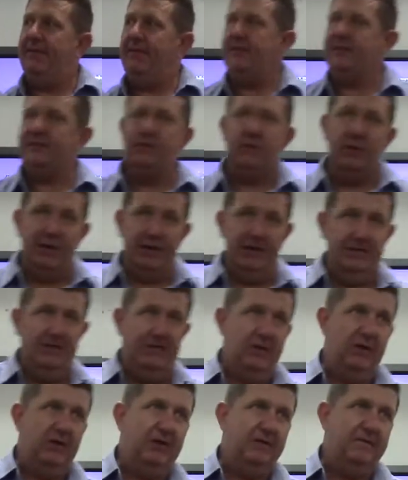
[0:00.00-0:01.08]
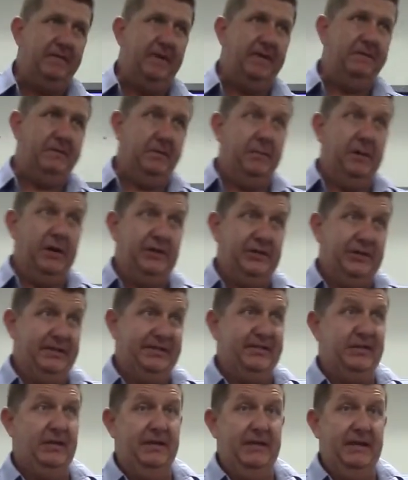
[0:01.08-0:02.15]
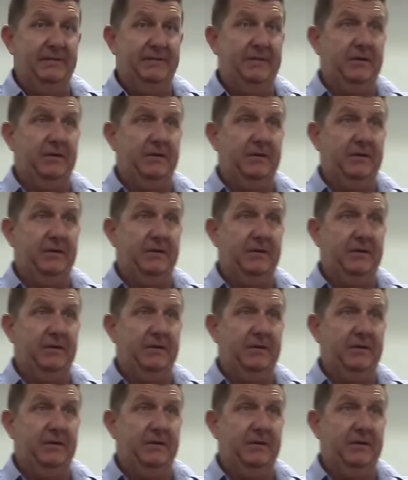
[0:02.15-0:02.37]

is quite a lot of information still left